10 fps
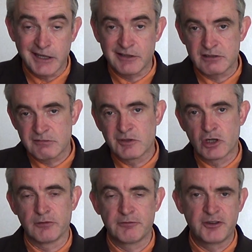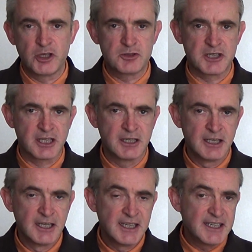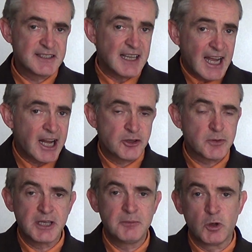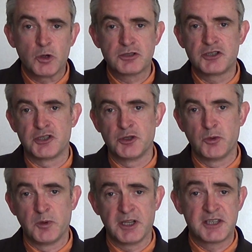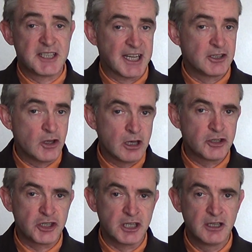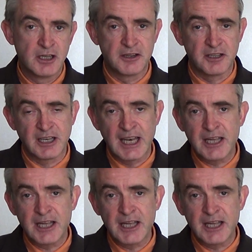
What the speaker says: and confusing is actually more to do with technology than